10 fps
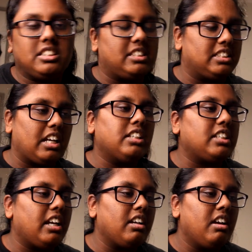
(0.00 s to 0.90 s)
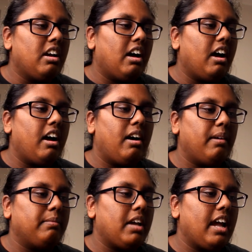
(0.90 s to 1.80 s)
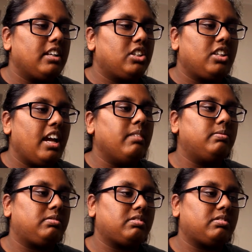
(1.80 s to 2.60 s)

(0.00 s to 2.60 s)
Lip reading: That is disgusting. And yeah,